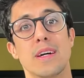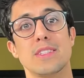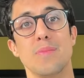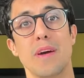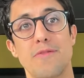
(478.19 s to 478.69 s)

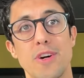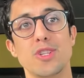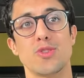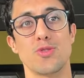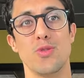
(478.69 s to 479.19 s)
So my
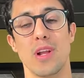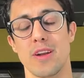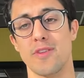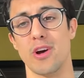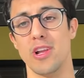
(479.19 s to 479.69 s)
first role out
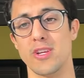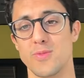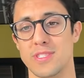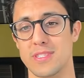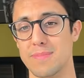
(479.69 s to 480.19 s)
of college
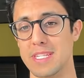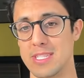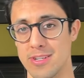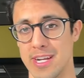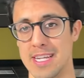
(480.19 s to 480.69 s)
was to be
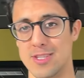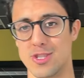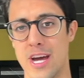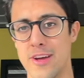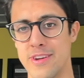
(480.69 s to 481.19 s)
Sergey's
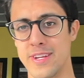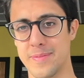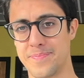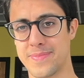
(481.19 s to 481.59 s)
Jared.